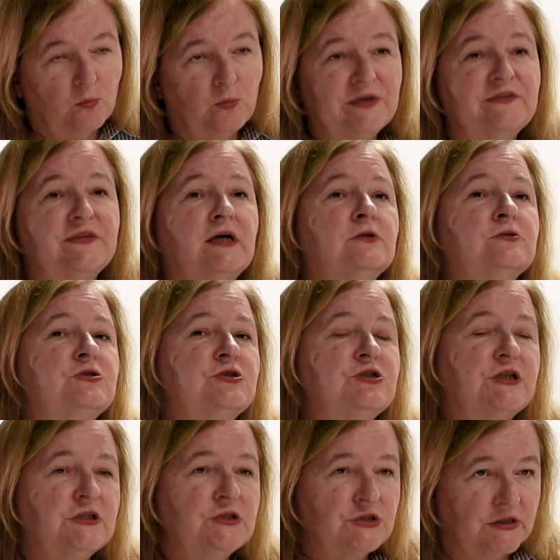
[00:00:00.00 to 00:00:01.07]
without
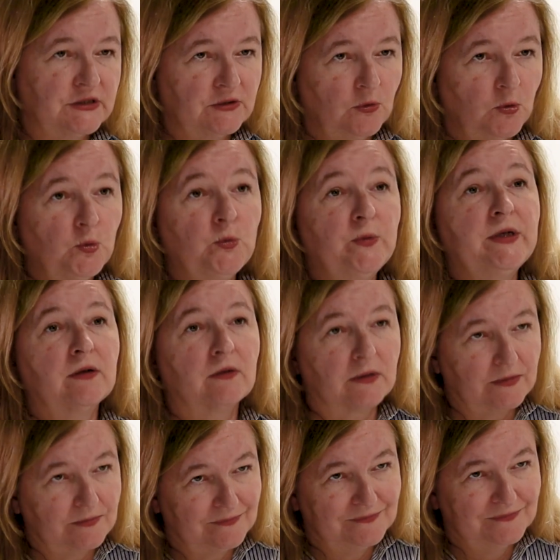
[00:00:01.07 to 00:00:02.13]
changing who we
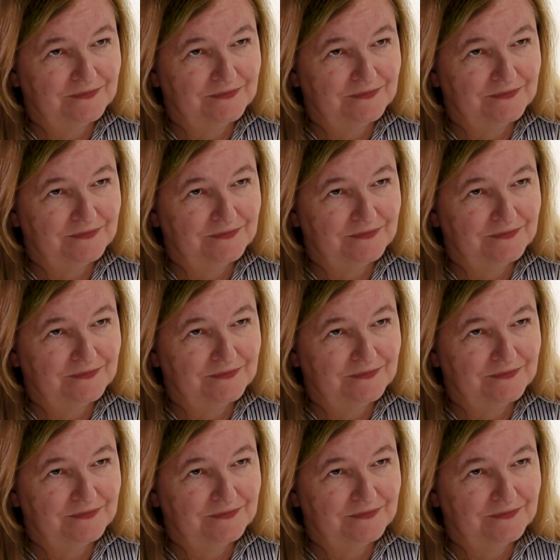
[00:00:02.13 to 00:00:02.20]
are.